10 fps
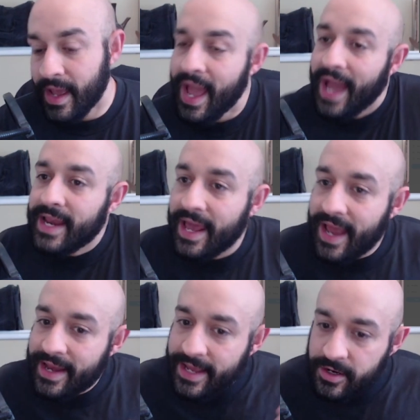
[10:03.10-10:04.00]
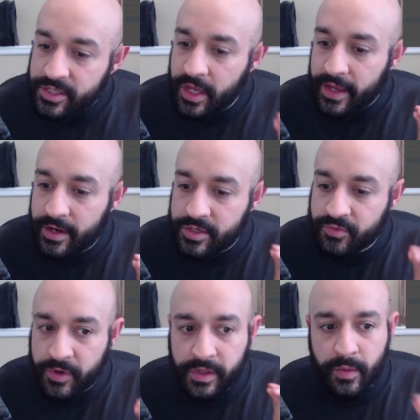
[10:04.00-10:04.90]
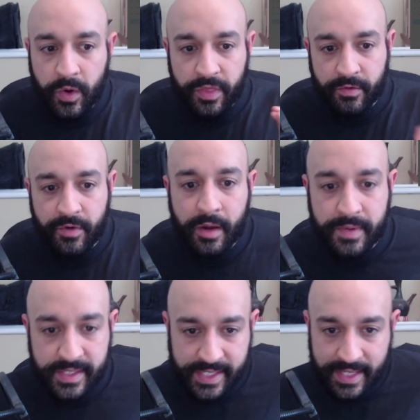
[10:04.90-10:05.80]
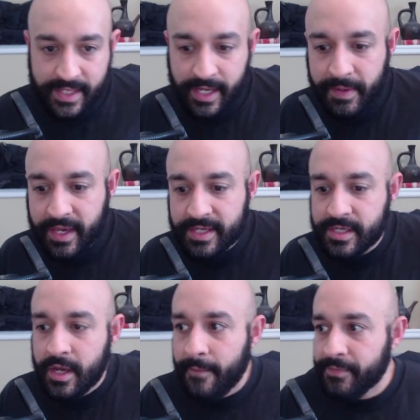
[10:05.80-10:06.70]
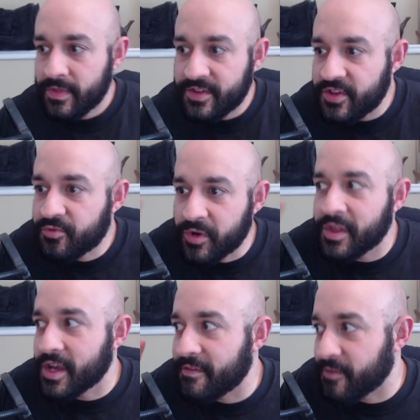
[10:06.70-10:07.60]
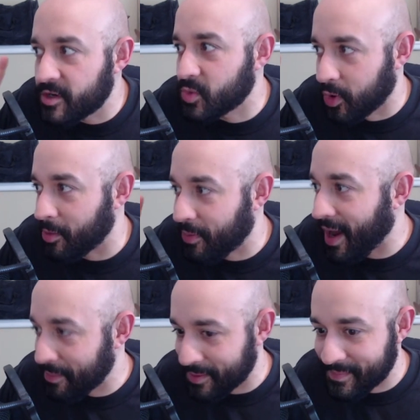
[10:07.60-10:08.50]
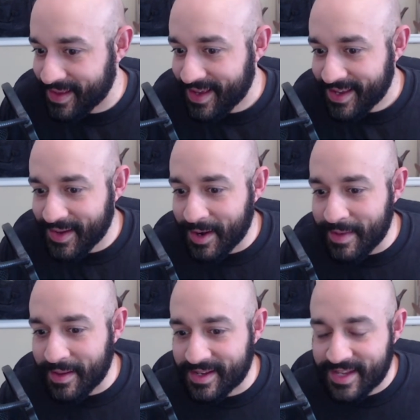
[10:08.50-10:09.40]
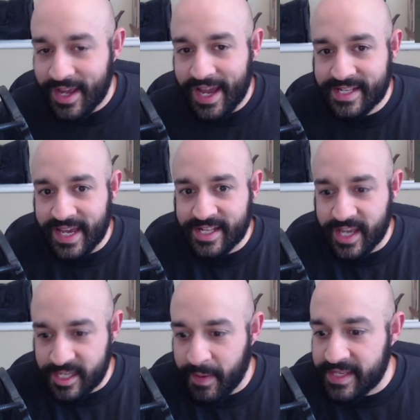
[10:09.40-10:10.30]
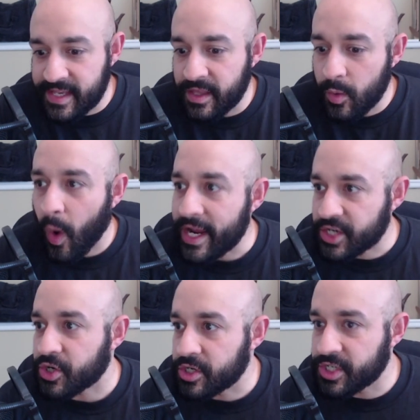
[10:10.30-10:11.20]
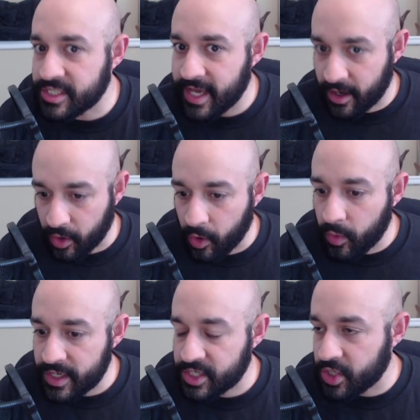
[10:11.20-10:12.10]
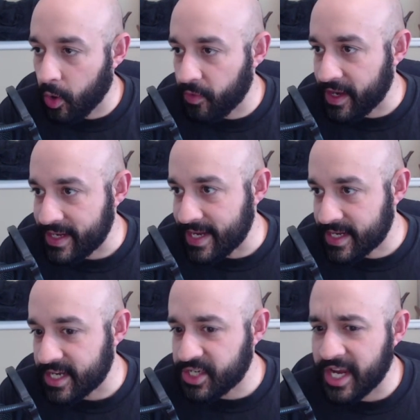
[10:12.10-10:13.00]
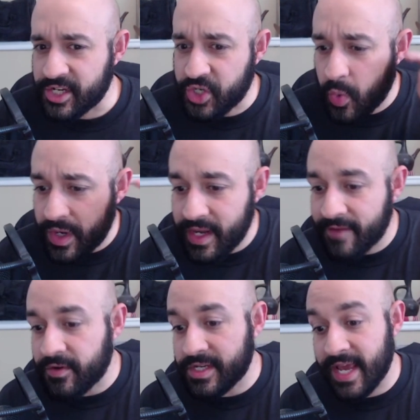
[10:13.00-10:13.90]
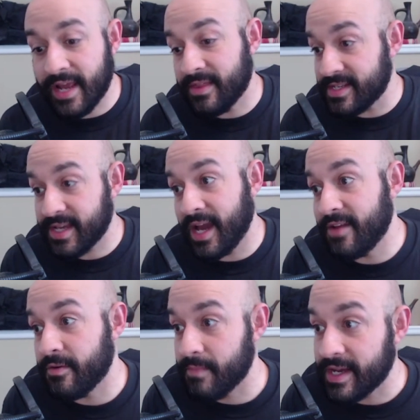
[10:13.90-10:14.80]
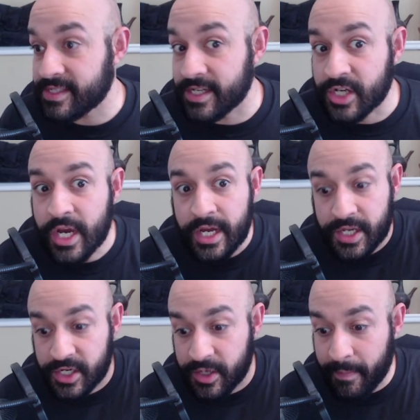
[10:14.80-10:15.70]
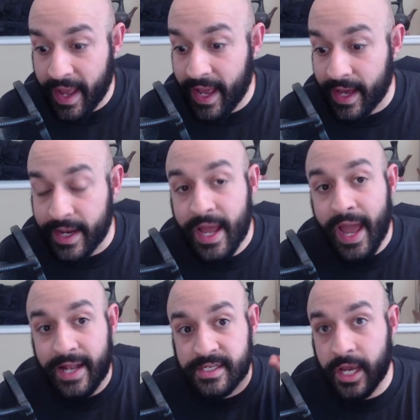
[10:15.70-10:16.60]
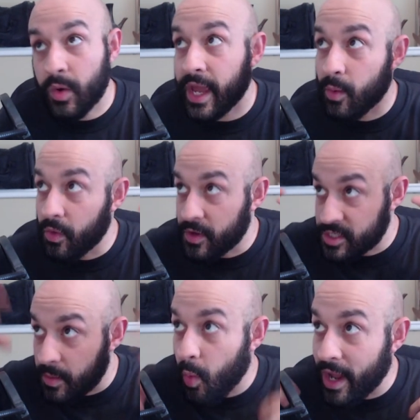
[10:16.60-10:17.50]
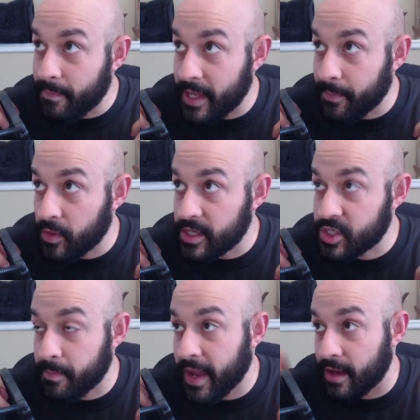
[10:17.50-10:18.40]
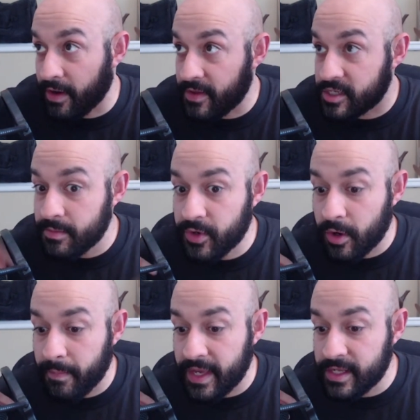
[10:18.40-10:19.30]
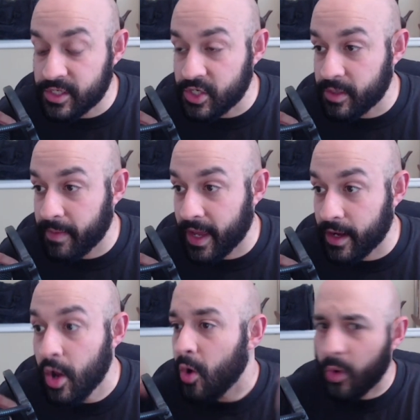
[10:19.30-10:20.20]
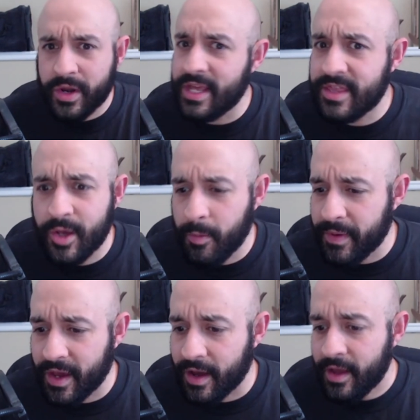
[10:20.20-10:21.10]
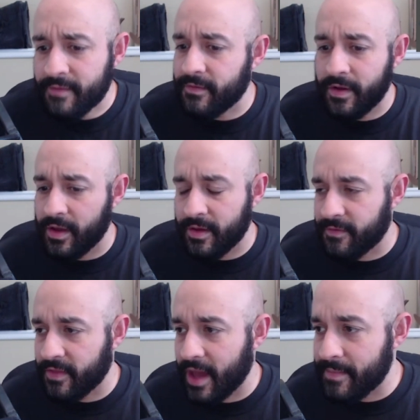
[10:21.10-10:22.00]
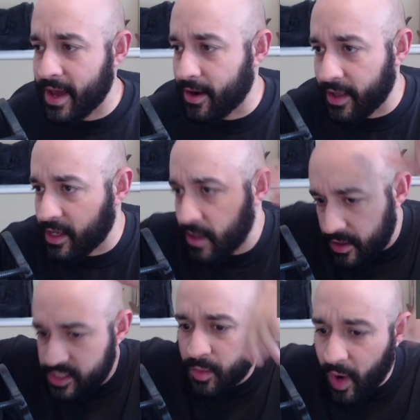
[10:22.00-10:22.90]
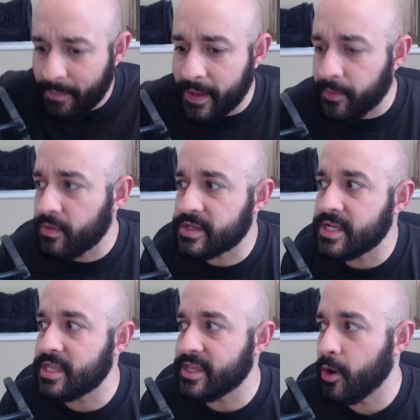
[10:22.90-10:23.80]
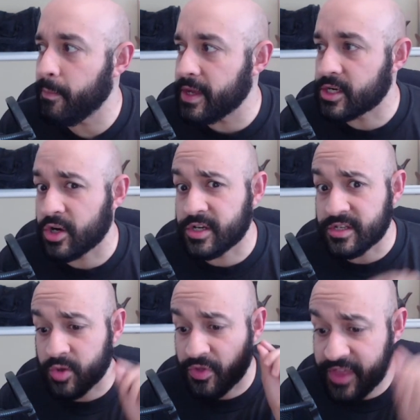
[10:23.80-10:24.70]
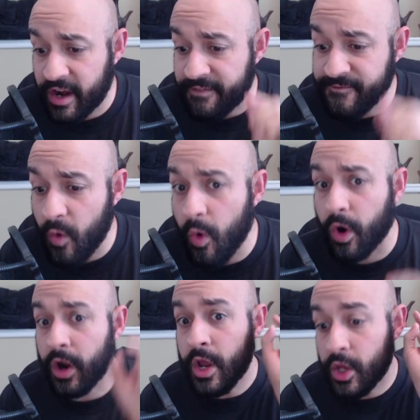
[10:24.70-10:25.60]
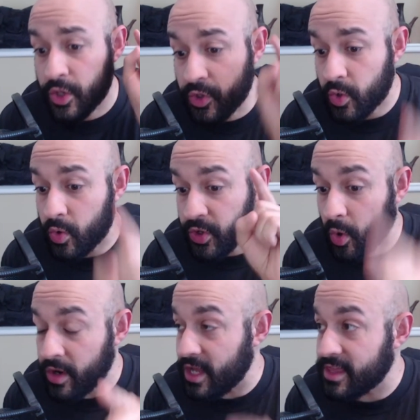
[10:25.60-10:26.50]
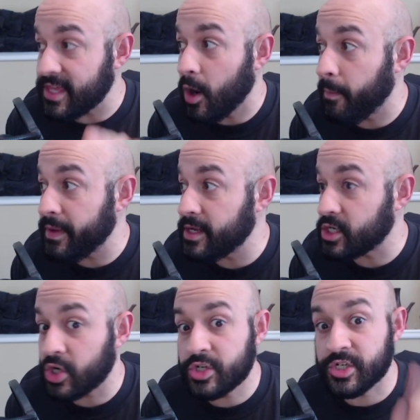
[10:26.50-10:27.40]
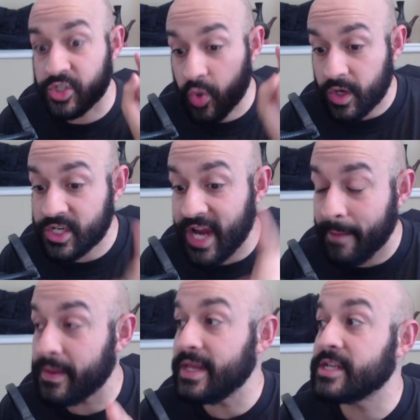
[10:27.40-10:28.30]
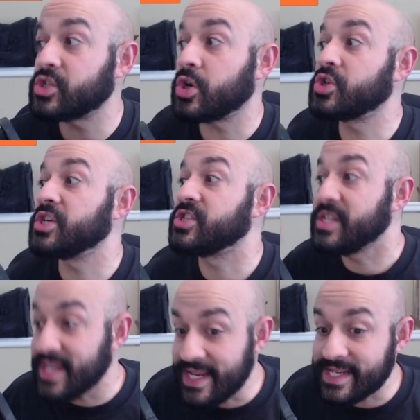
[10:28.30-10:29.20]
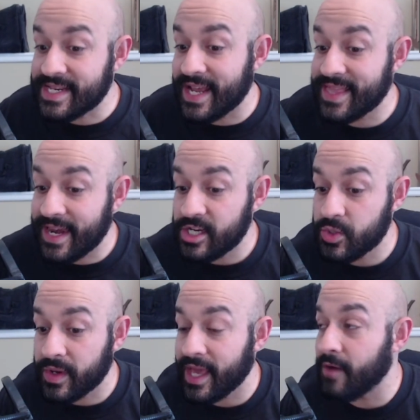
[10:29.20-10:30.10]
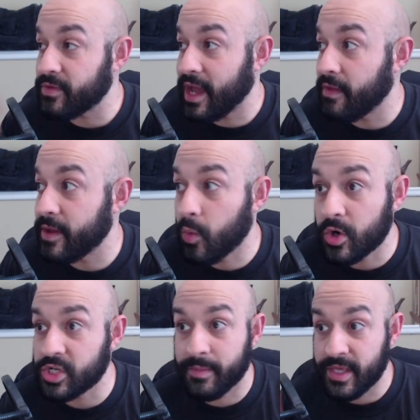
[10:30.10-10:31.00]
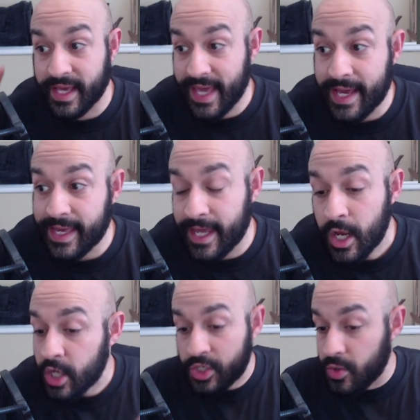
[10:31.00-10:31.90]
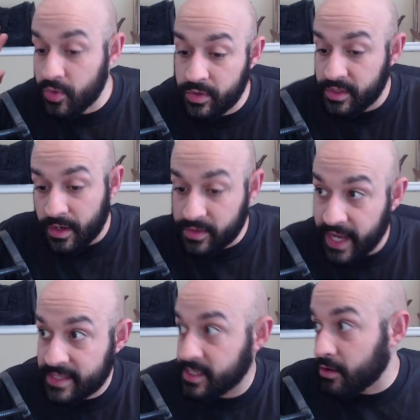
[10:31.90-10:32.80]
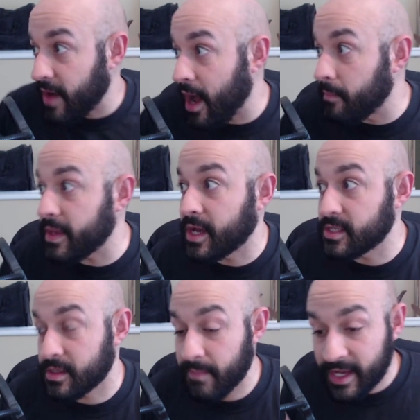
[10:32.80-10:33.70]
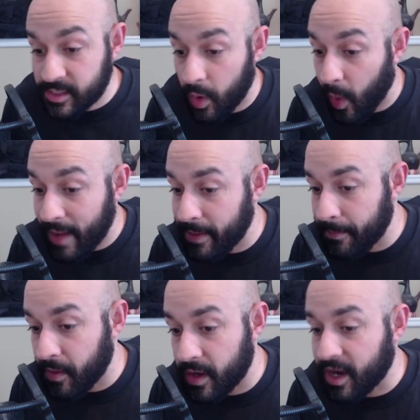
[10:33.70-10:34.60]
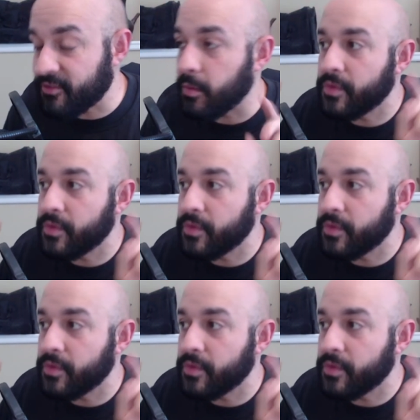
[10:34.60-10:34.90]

And here's really where the rub is, I think, because this is really a first world problem. You know what I mean? Because it's basically white churches that are always told they need to change. You would never take this kind of a message to Japan and say, okay, well, there's some white people in Japan, right? There's some Europeans in Japan or Ethiopia, for that matter. Like, yeah, there's some white people in this Ethiopian church, and so therefore your Ethiopian churches, your Japanese churches need to take that into account with how they worship, and you can't get too, you know, dancing around because it makes what white people uncomfortable.